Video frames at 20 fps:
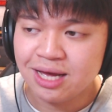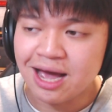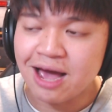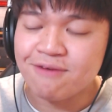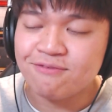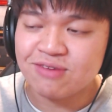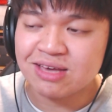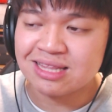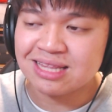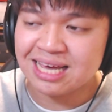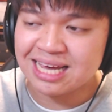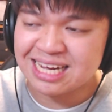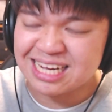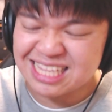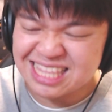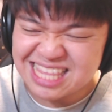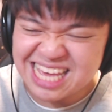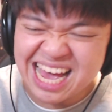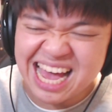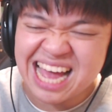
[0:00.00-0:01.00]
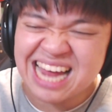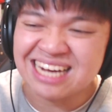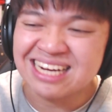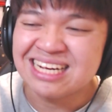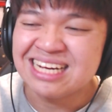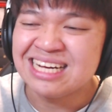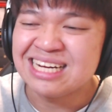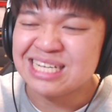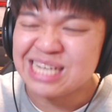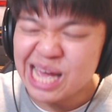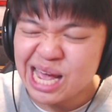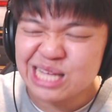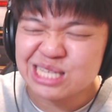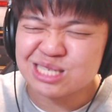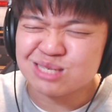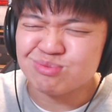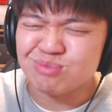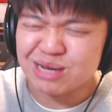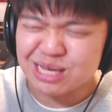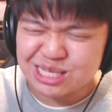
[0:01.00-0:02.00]
I feel like that
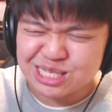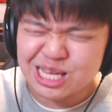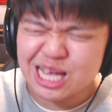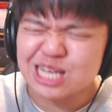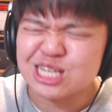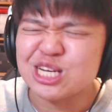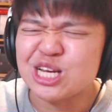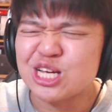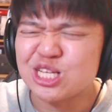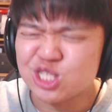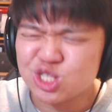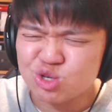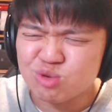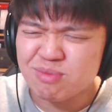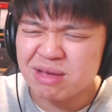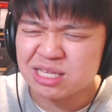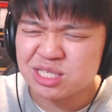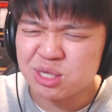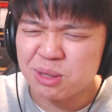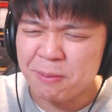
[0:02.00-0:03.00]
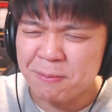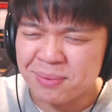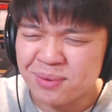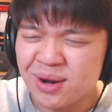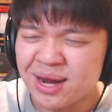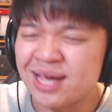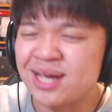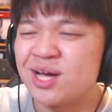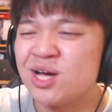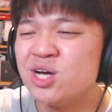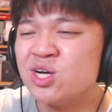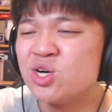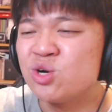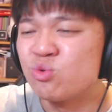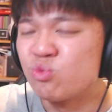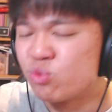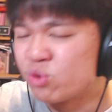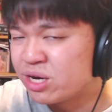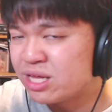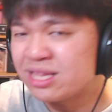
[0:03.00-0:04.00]
dance break slash instrumental break
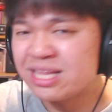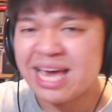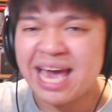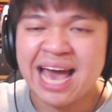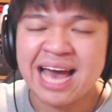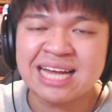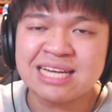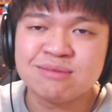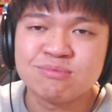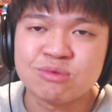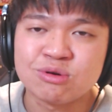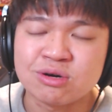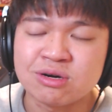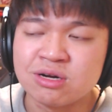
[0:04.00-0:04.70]
really added more